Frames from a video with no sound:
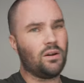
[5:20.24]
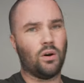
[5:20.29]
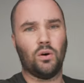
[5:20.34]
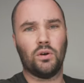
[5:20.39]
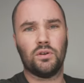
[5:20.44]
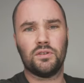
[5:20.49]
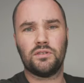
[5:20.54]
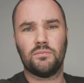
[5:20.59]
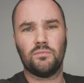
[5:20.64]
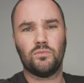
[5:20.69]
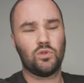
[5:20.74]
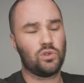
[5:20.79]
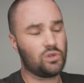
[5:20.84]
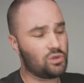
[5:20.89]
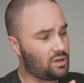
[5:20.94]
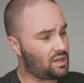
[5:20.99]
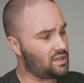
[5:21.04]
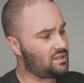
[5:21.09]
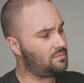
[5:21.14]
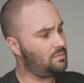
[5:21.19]
awesome.
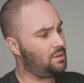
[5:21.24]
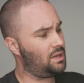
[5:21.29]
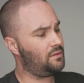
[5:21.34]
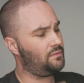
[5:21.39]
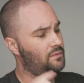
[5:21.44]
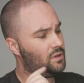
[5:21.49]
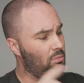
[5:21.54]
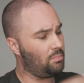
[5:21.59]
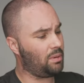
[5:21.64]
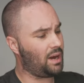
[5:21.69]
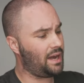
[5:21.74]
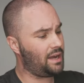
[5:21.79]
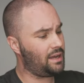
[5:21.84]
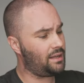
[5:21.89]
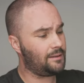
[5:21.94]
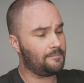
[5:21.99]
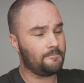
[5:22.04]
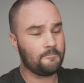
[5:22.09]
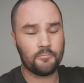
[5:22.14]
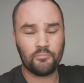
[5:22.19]
Trust me, if you buy
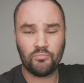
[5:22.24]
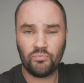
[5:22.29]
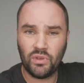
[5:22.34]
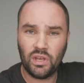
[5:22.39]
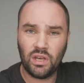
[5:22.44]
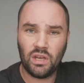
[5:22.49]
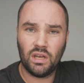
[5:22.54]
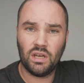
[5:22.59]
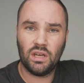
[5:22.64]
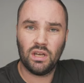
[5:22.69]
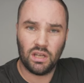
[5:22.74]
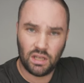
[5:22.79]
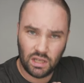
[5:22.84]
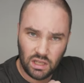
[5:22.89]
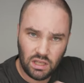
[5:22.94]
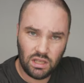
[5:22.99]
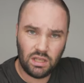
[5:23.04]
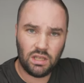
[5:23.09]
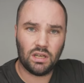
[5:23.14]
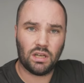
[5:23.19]
it,
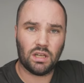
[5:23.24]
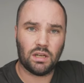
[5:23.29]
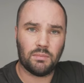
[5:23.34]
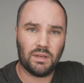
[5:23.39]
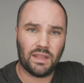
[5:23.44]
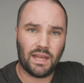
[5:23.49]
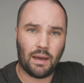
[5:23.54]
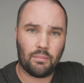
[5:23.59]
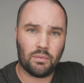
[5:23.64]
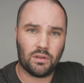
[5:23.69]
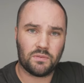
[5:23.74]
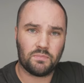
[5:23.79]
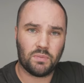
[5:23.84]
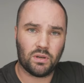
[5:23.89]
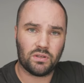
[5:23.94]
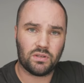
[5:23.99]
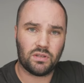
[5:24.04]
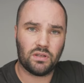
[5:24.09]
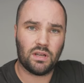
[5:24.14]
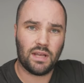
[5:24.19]
you're gonna be the happiest
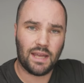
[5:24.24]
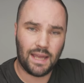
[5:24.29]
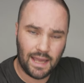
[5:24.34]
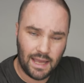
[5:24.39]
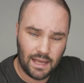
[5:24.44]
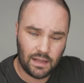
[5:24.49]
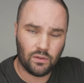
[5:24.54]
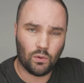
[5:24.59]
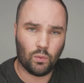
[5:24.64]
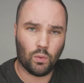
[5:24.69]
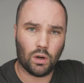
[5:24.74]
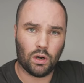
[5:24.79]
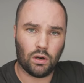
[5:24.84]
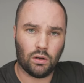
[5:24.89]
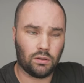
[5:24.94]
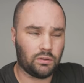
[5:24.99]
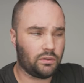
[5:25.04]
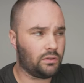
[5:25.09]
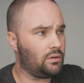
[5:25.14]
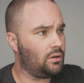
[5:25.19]
person in the
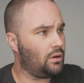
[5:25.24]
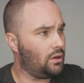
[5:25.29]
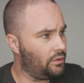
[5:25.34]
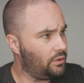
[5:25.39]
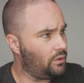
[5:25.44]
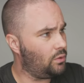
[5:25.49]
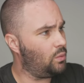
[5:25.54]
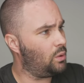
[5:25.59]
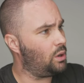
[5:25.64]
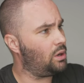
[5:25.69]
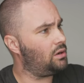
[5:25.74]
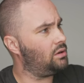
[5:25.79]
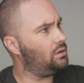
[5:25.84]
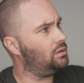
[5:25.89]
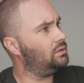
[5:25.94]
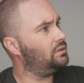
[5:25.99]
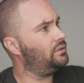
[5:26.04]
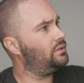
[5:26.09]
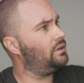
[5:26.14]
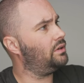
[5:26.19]
world, on the
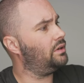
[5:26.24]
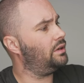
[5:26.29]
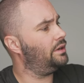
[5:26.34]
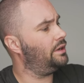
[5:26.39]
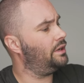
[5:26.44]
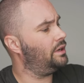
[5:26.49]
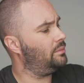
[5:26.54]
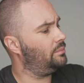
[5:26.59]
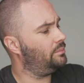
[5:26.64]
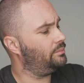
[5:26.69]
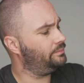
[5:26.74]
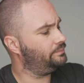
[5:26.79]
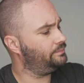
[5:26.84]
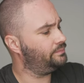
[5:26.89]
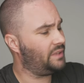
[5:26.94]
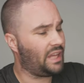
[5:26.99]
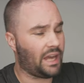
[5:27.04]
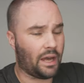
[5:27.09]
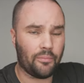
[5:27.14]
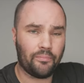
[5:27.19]
world.
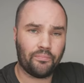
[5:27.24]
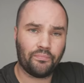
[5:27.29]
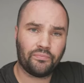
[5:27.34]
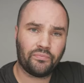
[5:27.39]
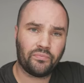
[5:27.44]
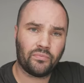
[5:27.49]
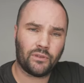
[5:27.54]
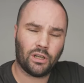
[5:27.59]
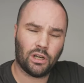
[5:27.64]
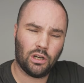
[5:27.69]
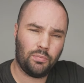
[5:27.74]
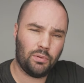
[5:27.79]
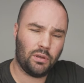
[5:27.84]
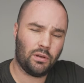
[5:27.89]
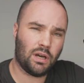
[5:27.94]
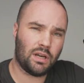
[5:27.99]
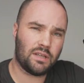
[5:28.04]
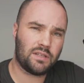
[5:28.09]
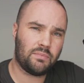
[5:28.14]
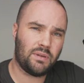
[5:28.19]
Yeah, I hope you
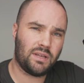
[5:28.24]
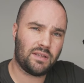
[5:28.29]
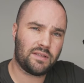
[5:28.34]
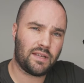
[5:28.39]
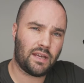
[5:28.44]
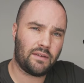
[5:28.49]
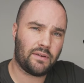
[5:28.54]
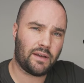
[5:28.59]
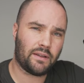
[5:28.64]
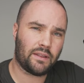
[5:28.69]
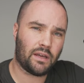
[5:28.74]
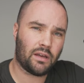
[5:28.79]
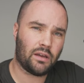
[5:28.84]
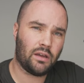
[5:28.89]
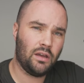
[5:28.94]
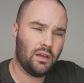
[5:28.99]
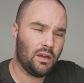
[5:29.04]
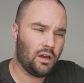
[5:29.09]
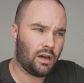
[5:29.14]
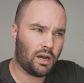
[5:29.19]
guys are being safe out there.
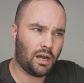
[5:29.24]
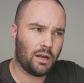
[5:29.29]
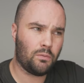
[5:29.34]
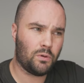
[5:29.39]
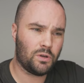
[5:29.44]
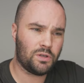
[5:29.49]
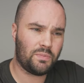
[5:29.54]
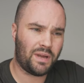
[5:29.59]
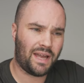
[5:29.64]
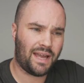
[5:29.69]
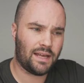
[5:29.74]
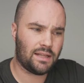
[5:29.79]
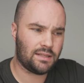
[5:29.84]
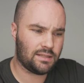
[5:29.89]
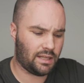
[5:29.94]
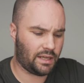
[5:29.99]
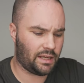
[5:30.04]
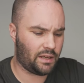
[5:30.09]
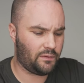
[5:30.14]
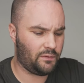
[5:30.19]
I wash my hands
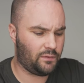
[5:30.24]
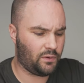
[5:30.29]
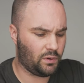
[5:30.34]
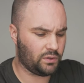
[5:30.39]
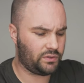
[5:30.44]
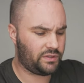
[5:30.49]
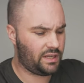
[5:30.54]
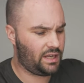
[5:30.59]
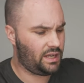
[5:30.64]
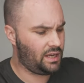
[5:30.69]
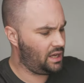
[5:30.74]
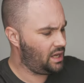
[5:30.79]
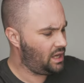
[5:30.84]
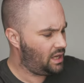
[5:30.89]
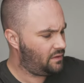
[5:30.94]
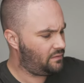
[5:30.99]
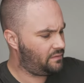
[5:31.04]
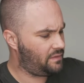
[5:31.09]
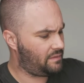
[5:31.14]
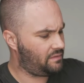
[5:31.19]
like 40,
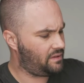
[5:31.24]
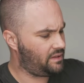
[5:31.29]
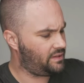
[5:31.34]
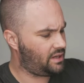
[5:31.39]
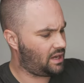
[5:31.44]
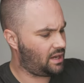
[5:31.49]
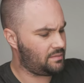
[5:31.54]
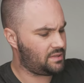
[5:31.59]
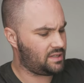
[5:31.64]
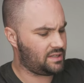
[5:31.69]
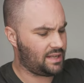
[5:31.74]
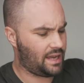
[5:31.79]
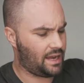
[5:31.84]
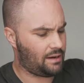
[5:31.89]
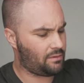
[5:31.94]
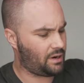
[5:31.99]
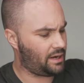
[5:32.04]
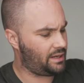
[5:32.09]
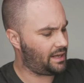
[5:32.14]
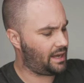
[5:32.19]
50 times a day
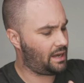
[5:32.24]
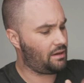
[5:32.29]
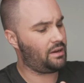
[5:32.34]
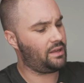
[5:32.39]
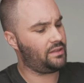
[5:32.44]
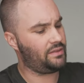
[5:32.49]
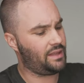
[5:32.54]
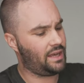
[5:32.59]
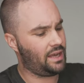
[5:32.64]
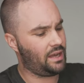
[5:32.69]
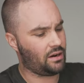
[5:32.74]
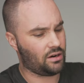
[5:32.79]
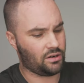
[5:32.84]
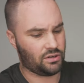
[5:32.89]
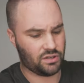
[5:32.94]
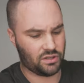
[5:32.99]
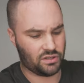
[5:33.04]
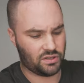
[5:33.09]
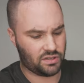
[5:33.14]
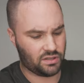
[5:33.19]
right now and they are
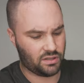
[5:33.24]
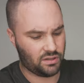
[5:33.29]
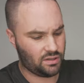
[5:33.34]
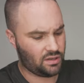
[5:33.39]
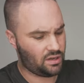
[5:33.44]
just